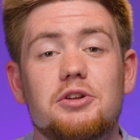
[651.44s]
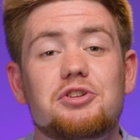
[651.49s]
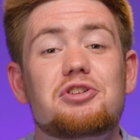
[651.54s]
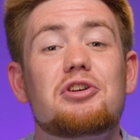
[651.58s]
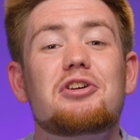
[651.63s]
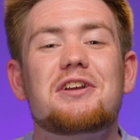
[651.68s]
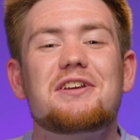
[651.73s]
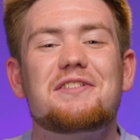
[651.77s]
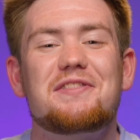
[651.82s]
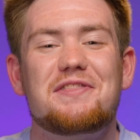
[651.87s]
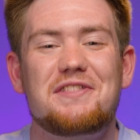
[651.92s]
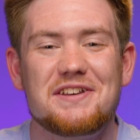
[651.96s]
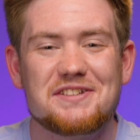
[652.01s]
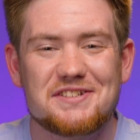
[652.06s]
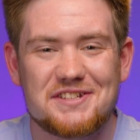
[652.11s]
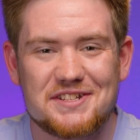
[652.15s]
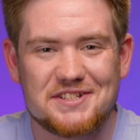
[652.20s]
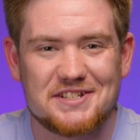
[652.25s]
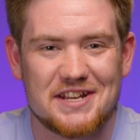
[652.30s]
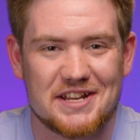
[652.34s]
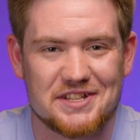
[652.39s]
During
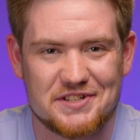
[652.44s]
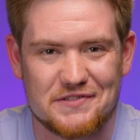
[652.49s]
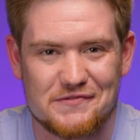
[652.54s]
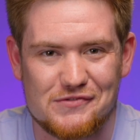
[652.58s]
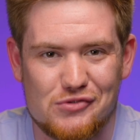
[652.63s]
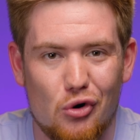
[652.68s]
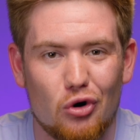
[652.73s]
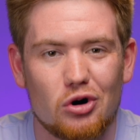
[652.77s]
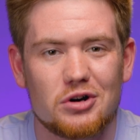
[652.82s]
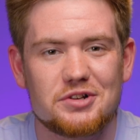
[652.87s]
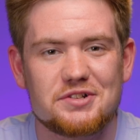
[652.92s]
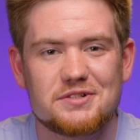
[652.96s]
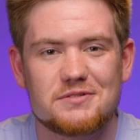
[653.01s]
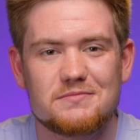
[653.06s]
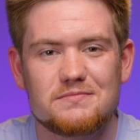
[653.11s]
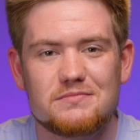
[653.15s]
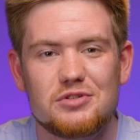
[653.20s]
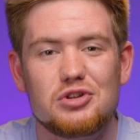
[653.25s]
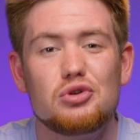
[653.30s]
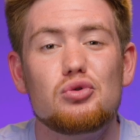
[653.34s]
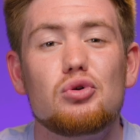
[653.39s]
this intensive course,
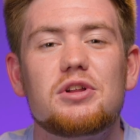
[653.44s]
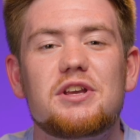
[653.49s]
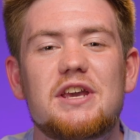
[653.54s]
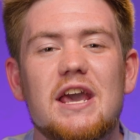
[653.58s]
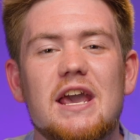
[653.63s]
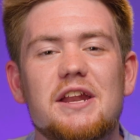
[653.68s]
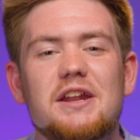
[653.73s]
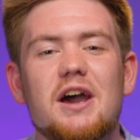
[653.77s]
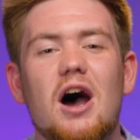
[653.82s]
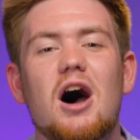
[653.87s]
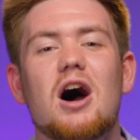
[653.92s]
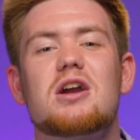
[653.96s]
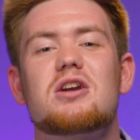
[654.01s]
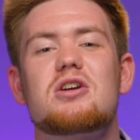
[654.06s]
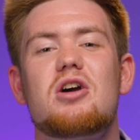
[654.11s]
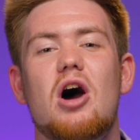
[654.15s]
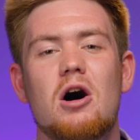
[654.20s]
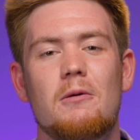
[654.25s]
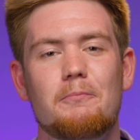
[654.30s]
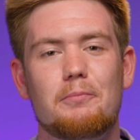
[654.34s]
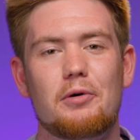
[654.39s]
you will gain a
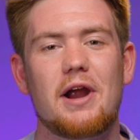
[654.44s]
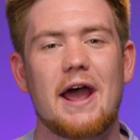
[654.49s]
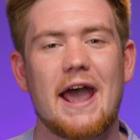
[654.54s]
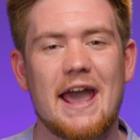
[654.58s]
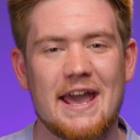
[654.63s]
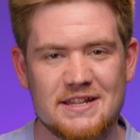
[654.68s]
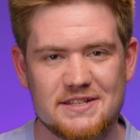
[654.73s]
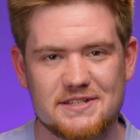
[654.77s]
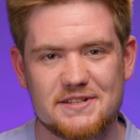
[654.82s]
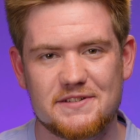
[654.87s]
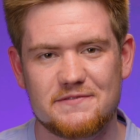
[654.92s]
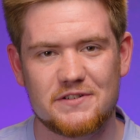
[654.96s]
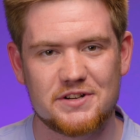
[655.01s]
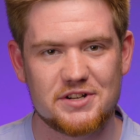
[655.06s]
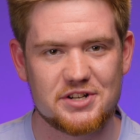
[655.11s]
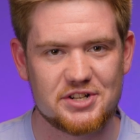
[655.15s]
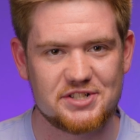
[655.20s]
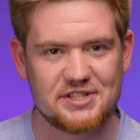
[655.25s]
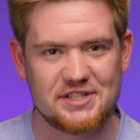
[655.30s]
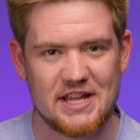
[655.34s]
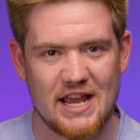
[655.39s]
comprehensive
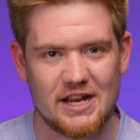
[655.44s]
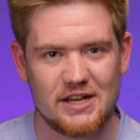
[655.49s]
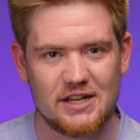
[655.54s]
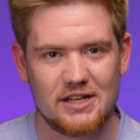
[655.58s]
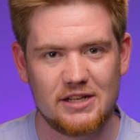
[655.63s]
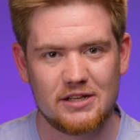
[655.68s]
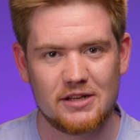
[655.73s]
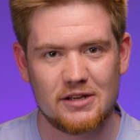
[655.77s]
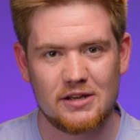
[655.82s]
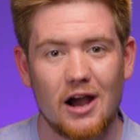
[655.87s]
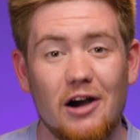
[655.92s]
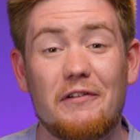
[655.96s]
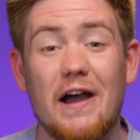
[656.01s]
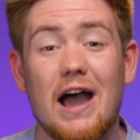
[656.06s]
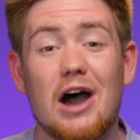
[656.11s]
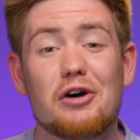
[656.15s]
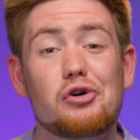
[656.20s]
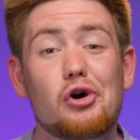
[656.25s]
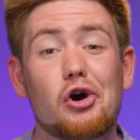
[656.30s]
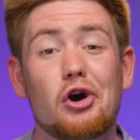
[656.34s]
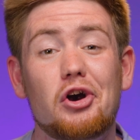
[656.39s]
understanding of
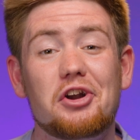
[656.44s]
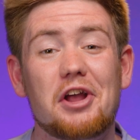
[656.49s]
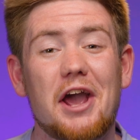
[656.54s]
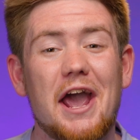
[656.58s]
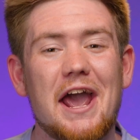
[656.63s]
how to earn